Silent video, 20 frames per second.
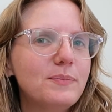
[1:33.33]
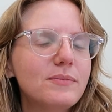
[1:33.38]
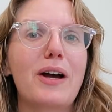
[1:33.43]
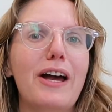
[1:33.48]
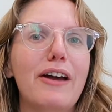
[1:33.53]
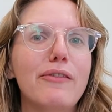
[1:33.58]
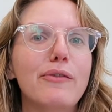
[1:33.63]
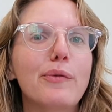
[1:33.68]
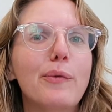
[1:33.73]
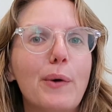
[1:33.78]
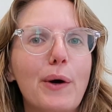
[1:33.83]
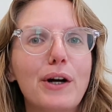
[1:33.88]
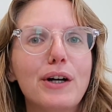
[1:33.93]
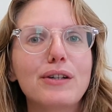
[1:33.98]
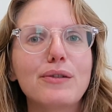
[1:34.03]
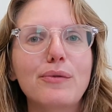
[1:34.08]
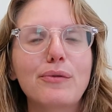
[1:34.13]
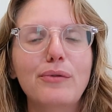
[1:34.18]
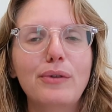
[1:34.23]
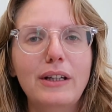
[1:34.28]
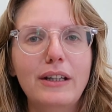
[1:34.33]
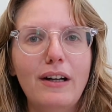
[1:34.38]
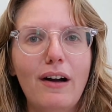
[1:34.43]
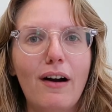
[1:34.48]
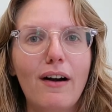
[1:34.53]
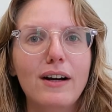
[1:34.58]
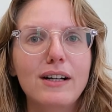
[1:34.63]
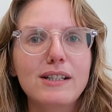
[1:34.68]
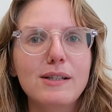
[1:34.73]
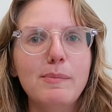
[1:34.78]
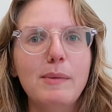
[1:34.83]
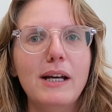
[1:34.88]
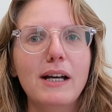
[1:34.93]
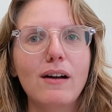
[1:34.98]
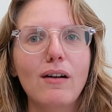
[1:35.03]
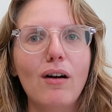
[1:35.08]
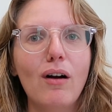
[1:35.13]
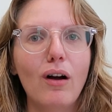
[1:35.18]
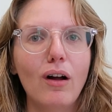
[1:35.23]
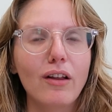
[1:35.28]
So I've worked really hard to
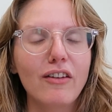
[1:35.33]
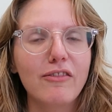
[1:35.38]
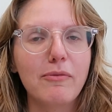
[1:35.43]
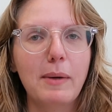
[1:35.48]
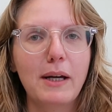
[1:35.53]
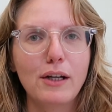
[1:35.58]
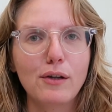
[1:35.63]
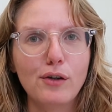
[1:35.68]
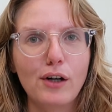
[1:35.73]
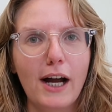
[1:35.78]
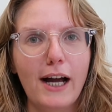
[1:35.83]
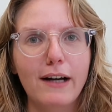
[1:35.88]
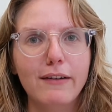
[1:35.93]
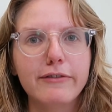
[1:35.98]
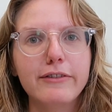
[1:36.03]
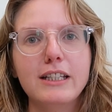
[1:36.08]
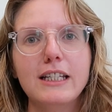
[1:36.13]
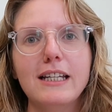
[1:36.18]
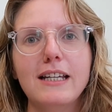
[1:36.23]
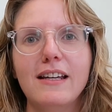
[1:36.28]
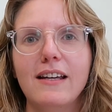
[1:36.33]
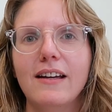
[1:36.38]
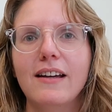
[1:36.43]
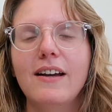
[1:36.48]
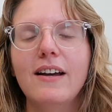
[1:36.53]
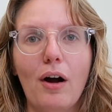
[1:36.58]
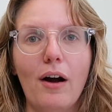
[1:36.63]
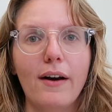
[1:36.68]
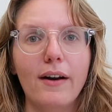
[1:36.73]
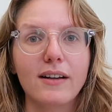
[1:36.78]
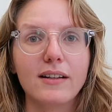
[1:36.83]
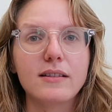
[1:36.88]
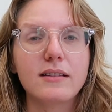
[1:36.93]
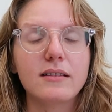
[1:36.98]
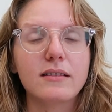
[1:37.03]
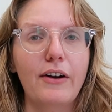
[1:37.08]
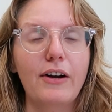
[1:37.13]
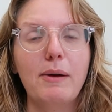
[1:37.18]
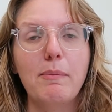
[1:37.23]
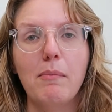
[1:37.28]
make all of my crafty products
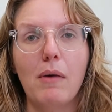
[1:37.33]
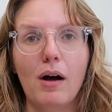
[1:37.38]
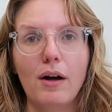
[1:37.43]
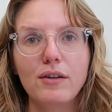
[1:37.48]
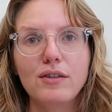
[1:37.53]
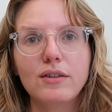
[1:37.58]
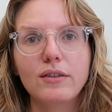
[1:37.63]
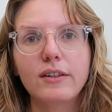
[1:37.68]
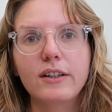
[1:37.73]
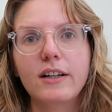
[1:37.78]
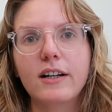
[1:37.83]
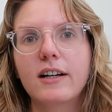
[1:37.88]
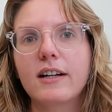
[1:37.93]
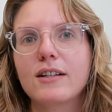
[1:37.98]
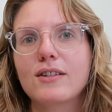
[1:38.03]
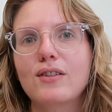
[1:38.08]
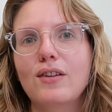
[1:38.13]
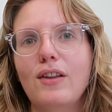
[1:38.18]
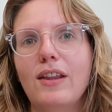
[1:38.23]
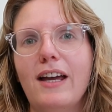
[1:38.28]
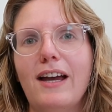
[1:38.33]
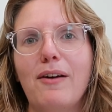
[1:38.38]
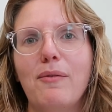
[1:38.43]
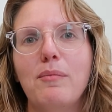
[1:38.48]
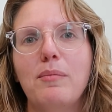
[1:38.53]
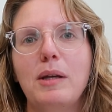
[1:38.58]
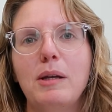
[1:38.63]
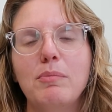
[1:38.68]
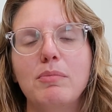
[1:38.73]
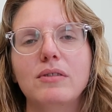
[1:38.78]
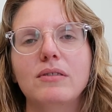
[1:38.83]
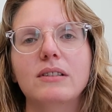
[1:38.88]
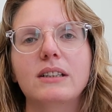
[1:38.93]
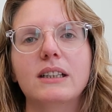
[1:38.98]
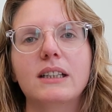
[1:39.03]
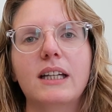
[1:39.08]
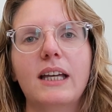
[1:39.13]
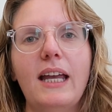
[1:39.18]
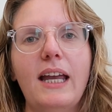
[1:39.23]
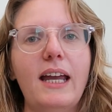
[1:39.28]
very modular so that
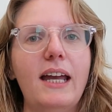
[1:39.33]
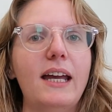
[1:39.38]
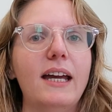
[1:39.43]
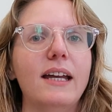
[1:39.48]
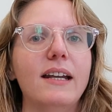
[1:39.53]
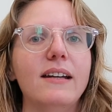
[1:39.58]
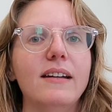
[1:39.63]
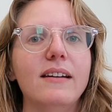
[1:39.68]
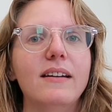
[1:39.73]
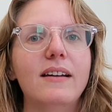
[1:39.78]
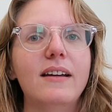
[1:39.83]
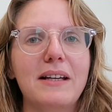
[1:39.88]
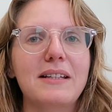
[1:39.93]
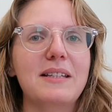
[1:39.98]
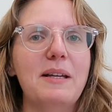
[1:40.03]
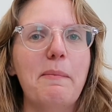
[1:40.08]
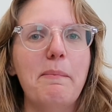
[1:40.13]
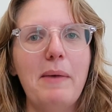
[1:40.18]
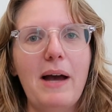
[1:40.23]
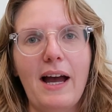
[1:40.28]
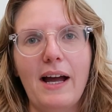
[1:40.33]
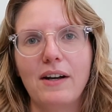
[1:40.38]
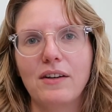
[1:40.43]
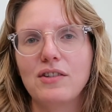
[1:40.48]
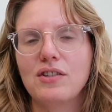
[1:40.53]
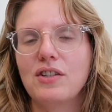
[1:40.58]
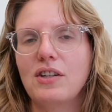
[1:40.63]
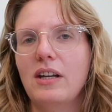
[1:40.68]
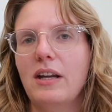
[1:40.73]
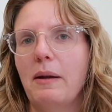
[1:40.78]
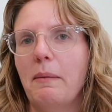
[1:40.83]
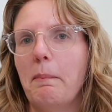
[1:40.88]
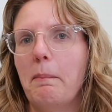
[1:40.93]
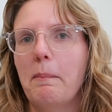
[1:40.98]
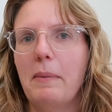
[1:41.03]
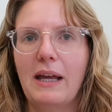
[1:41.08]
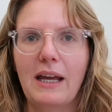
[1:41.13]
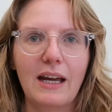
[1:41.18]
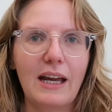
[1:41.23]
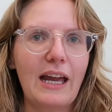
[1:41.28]
people can mix and match
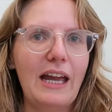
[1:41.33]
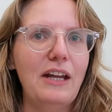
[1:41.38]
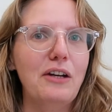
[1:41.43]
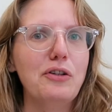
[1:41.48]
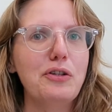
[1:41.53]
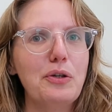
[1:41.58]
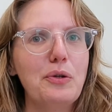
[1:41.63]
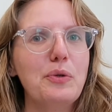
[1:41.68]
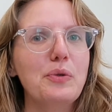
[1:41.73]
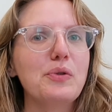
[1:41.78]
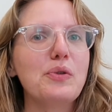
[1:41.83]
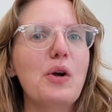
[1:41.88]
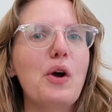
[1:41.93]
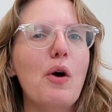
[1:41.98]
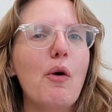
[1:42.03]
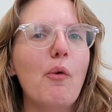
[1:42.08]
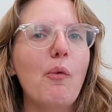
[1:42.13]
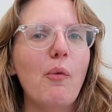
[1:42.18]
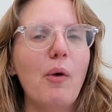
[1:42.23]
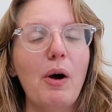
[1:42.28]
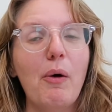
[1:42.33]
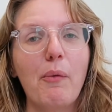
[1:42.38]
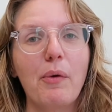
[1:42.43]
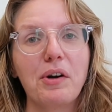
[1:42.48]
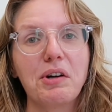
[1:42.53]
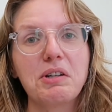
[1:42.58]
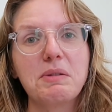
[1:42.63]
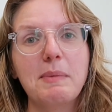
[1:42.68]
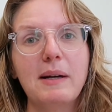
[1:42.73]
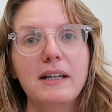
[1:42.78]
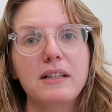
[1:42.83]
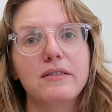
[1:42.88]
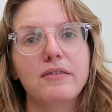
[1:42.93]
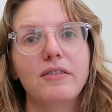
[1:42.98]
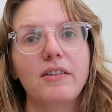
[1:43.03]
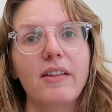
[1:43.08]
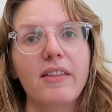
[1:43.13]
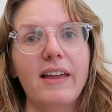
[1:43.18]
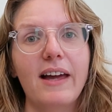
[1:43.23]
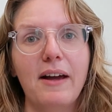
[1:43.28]
and pick and choose what works best
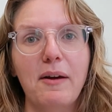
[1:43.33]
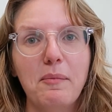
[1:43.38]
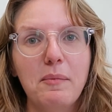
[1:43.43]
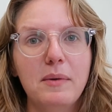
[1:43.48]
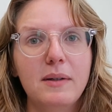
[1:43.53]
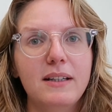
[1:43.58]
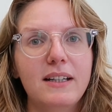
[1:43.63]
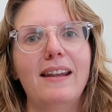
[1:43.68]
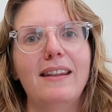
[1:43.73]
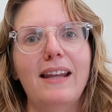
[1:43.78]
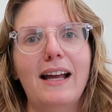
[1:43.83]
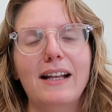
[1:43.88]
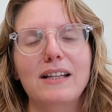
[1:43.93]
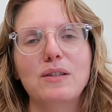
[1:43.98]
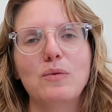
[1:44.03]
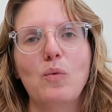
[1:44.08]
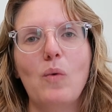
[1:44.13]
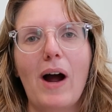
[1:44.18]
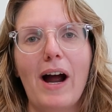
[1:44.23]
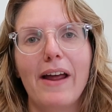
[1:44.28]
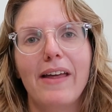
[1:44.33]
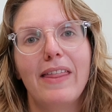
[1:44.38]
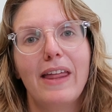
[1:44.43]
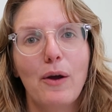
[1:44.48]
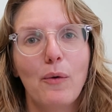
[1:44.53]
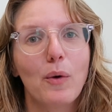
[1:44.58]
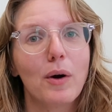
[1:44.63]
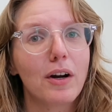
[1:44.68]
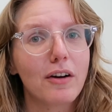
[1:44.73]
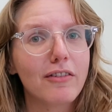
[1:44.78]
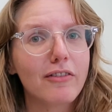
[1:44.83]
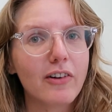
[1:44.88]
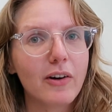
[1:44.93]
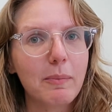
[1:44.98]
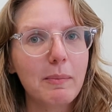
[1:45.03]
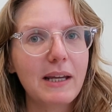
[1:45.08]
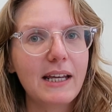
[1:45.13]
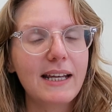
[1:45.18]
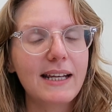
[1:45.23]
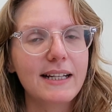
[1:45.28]
for them. And that's why they work for
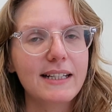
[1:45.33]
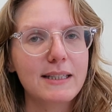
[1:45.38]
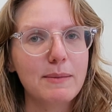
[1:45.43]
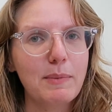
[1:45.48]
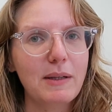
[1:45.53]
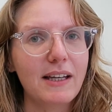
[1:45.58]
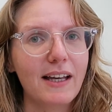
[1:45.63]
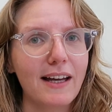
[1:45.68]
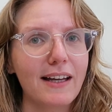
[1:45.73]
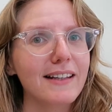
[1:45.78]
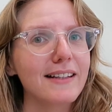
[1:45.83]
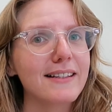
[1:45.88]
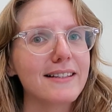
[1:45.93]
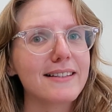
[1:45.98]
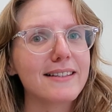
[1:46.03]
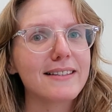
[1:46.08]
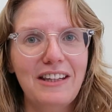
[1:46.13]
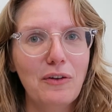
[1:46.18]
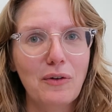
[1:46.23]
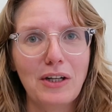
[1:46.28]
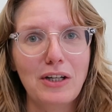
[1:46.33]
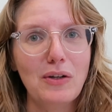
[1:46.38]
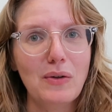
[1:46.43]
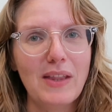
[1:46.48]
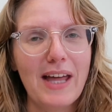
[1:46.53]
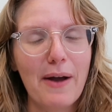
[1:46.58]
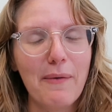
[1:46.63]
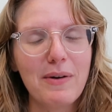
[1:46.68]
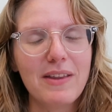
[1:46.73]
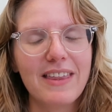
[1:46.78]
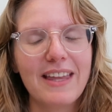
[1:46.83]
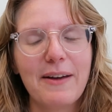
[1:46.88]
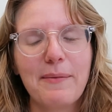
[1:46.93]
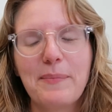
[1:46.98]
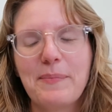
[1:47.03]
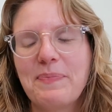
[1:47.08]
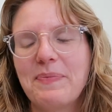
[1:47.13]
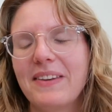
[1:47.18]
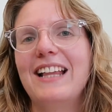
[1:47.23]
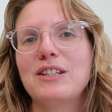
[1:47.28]
me, is because you can do that with
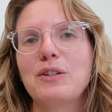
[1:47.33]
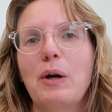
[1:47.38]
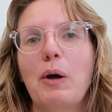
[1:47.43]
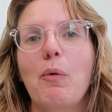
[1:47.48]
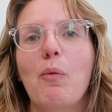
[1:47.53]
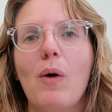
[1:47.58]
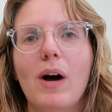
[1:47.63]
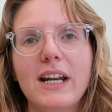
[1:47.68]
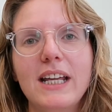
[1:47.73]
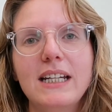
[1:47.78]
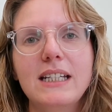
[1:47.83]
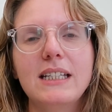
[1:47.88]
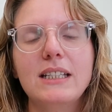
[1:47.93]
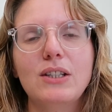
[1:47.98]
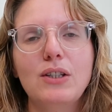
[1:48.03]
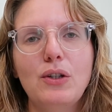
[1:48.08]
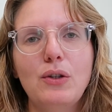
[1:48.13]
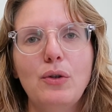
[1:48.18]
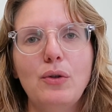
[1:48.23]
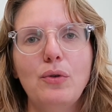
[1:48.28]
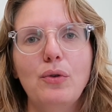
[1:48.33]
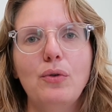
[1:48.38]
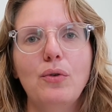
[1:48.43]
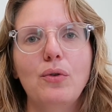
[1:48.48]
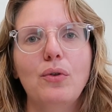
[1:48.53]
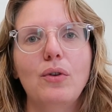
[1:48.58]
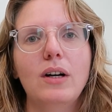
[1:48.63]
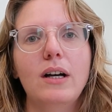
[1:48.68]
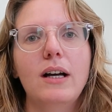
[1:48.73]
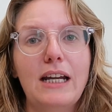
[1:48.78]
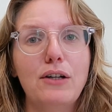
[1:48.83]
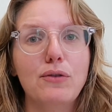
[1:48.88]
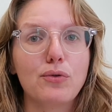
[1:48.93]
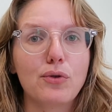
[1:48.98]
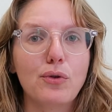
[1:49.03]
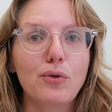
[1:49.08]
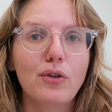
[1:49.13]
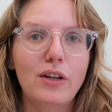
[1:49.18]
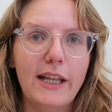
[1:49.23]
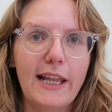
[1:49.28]
them. And so I wanted to stay
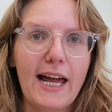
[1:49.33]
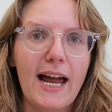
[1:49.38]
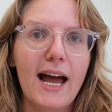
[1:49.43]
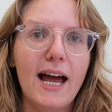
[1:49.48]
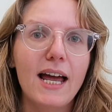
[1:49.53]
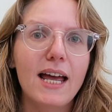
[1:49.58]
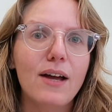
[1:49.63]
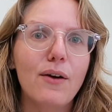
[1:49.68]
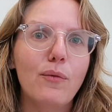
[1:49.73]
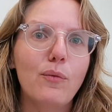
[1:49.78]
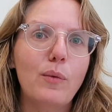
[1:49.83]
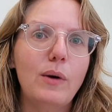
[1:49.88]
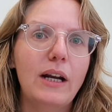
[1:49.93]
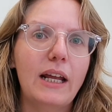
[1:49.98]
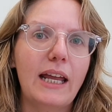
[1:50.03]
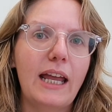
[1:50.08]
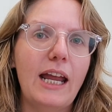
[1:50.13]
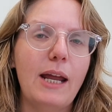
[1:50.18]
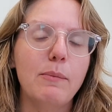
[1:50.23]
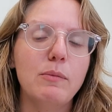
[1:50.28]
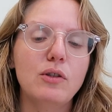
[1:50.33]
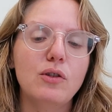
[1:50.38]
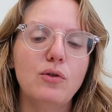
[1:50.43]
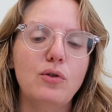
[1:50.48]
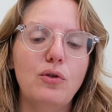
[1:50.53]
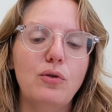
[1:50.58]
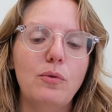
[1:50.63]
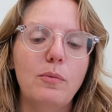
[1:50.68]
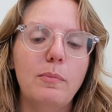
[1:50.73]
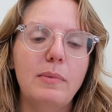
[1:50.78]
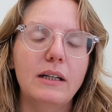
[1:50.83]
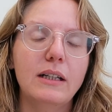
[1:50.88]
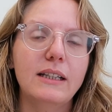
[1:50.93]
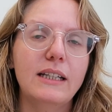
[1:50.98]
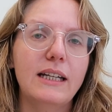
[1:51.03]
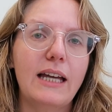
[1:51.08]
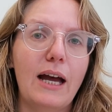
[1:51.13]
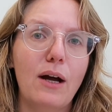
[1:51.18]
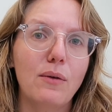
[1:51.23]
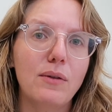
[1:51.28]
true to that when it came to
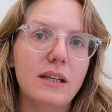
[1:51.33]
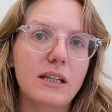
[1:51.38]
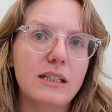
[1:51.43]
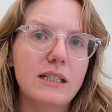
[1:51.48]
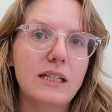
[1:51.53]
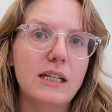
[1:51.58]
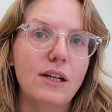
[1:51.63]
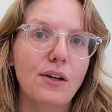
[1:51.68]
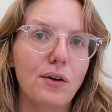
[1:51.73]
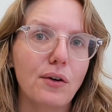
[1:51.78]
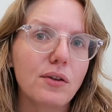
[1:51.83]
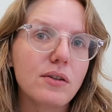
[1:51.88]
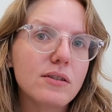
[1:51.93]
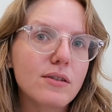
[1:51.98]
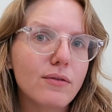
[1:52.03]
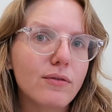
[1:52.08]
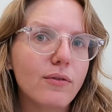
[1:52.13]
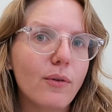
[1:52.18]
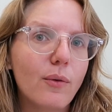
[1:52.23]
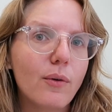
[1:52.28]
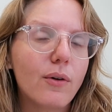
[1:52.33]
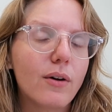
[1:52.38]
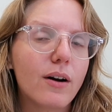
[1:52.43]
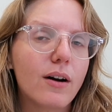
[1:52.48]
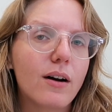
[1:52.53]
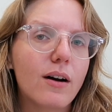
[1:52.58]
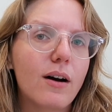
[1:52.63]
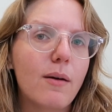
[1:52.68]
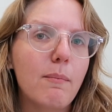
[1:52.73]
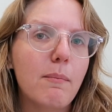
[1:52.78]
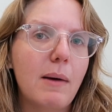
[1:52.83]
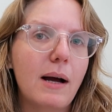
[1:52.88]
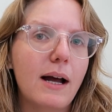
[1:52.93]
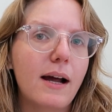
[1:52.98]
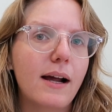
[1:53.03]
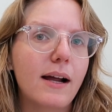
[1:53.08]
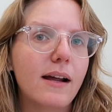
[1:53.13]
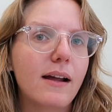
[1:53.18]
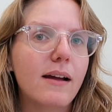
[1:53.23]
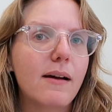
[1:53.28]
building out the tiers for
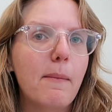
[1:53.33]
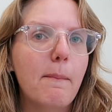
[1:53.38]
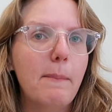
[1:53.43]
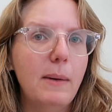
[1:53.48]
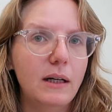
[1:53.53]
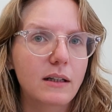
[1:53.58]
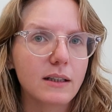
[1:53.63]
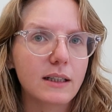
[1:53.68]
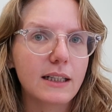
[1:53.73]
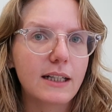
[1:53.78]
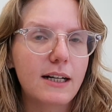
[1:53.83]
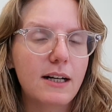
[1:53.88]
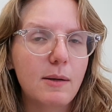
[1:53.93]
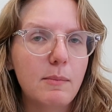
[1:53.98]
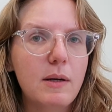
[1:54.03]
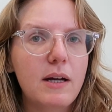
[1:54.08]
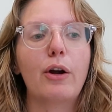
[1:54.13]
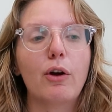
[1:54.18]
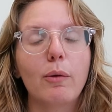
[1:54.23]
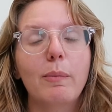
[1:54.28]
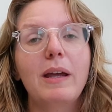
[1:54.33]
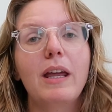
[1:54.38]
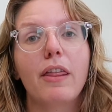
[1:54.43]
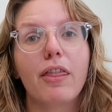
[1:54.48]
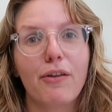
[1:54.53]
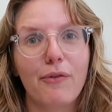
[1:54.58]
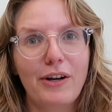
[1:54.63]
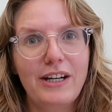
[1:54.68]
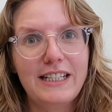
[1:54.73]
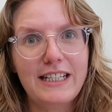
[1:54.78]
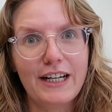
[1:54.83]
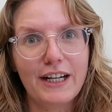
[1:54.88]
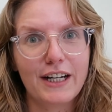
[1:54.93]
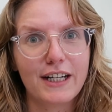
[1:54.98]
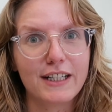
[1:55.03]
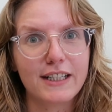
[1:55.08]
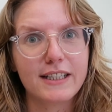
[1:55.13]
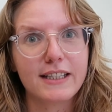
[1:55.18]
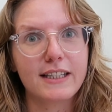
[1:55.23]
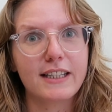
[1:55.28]
my mail club. There will be 3
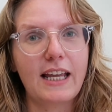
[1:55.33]
tiers.